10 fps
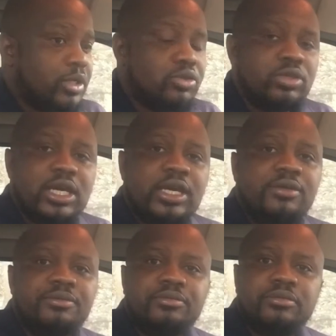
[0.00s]
Today,
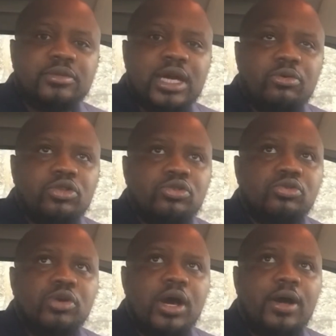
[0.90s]
I want
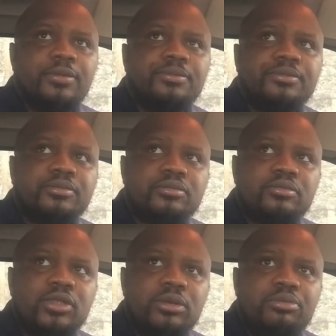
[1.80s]
to
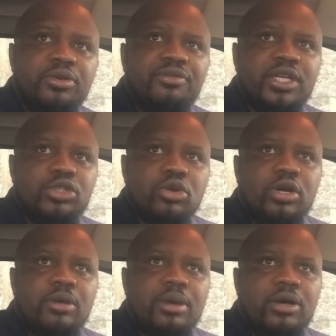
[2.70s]
briefly
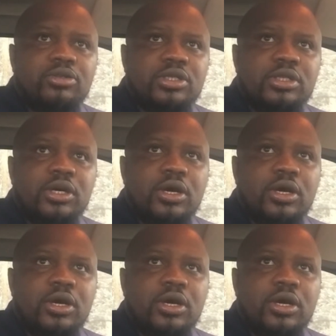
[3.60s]
talk about